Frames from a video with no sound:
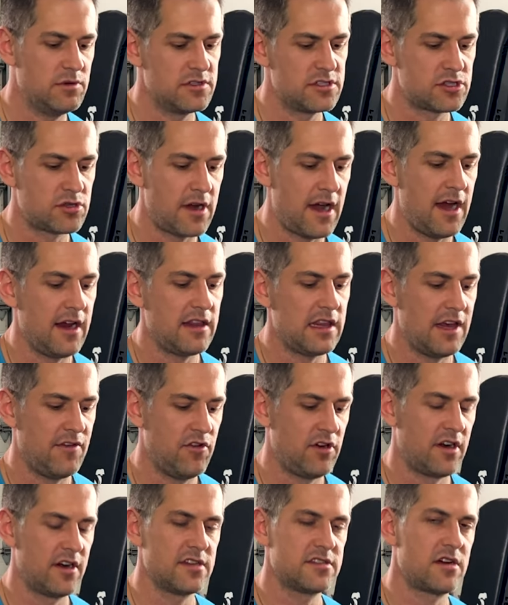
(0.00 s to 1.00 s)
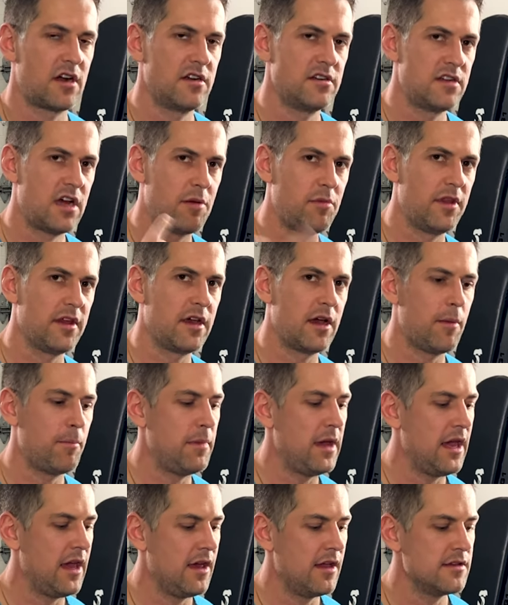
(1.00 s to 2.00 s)
with strength. If you're gonna start doubling up
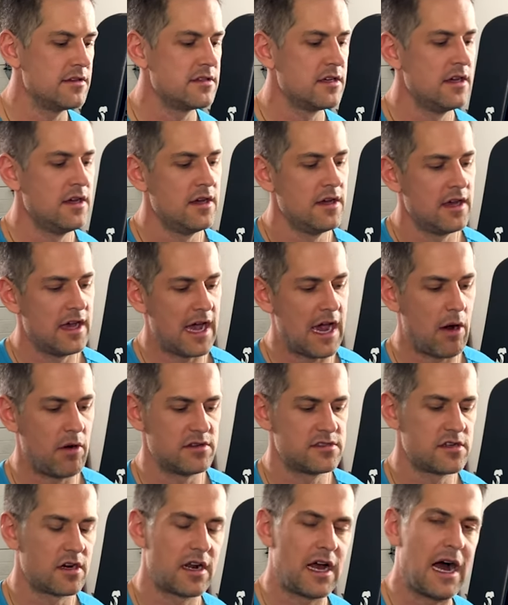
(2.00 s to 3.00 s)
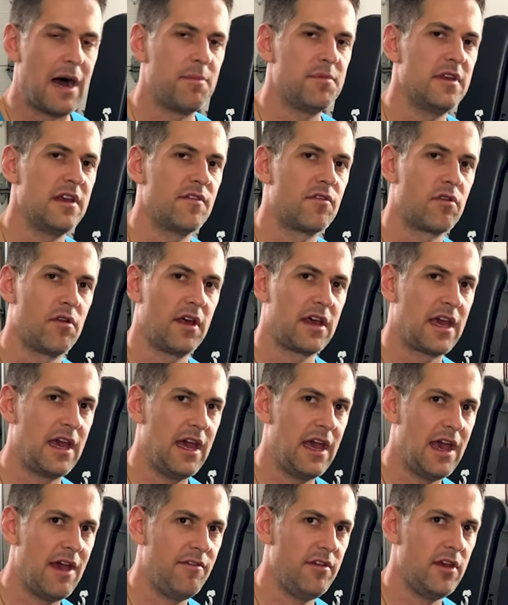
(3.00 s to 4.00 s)
bands, I would start opting for like a
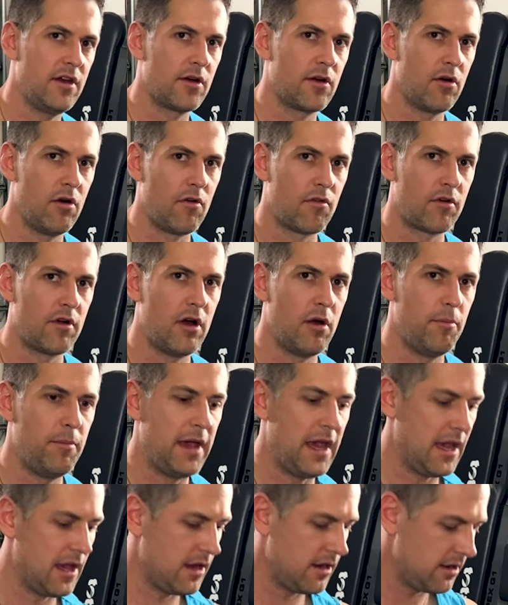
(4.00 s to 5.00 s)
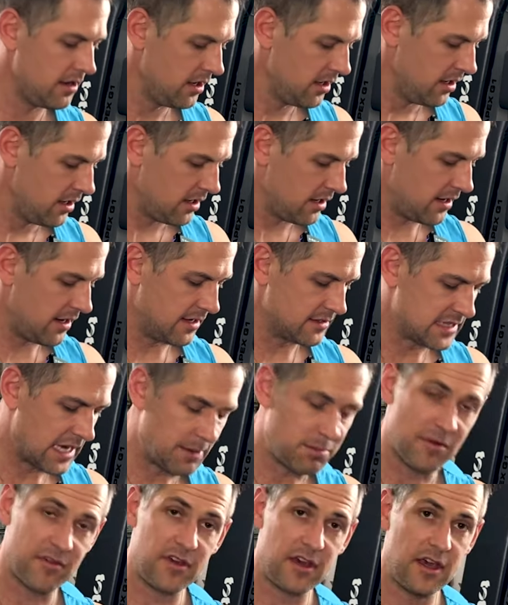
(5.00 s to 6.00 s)
heavier overall band uh,
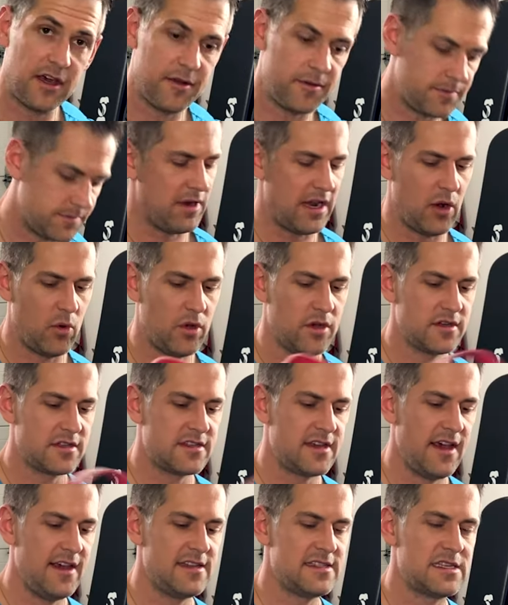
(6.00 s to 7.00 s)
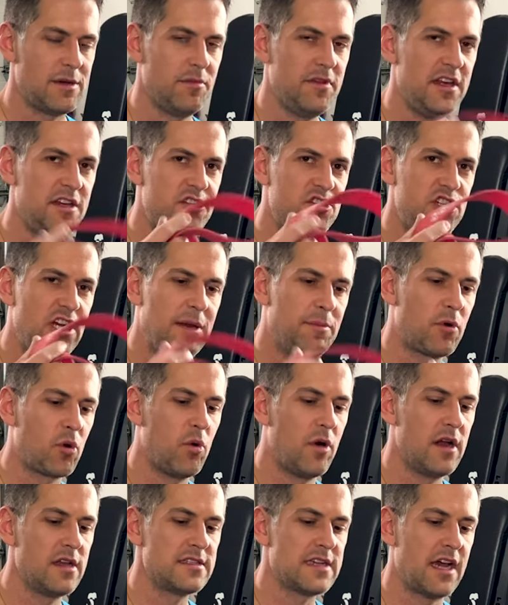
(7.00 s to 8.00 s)
type of kit. But I will say some of these cheaper
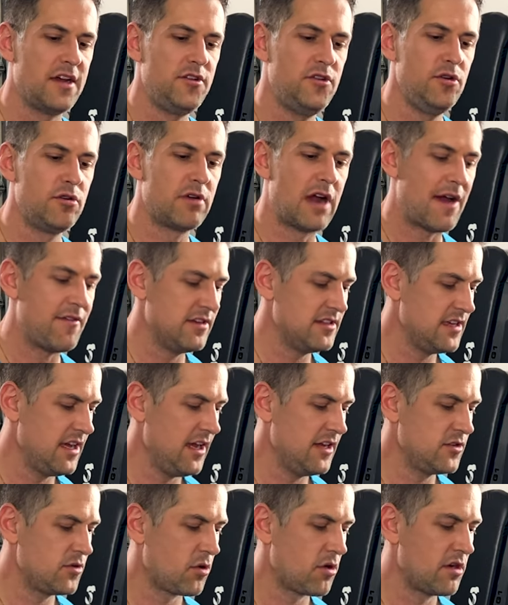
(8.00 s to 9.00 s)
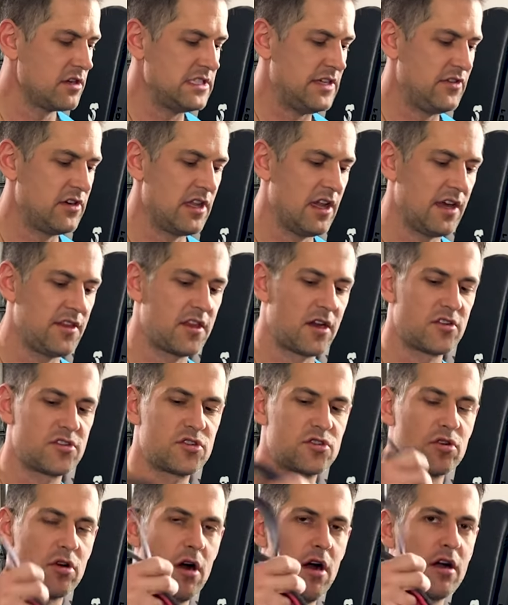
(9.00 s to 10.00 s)
ones I too gravitate towards, even like their
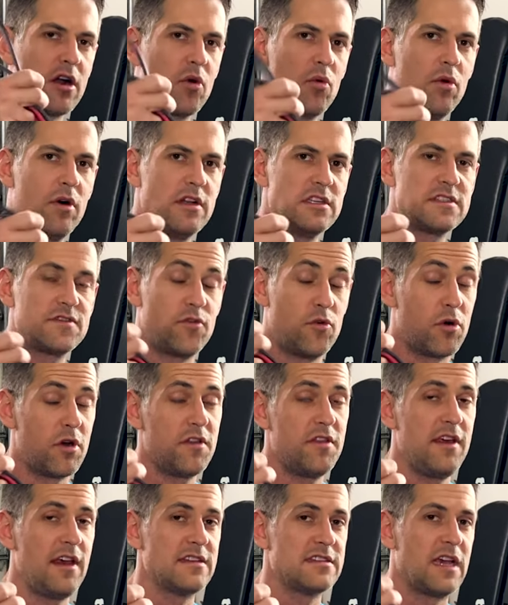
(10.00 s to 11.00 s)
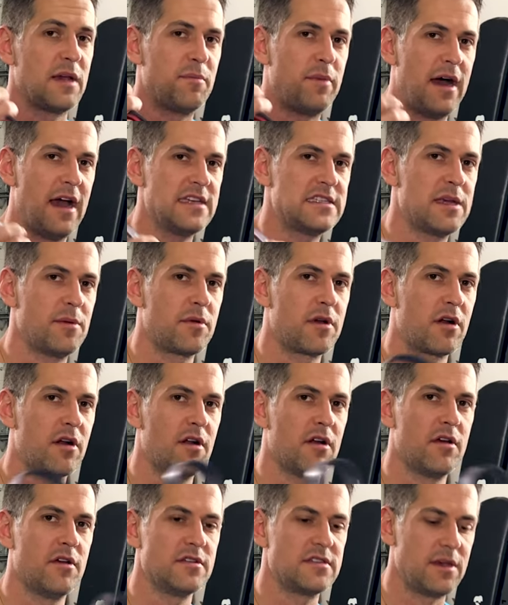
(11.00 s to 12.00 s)
stronger ones for things like bicep
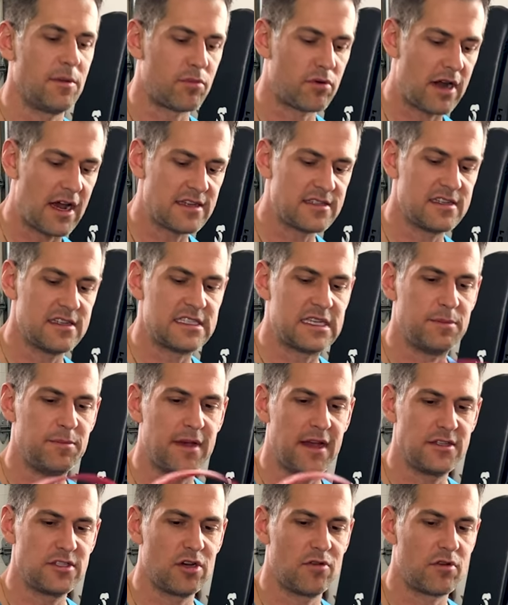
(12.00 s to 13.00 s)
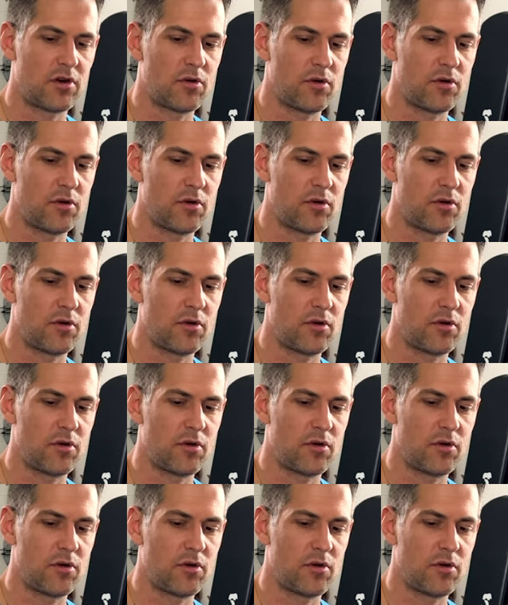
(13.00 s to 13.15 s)
curls and presses and bent over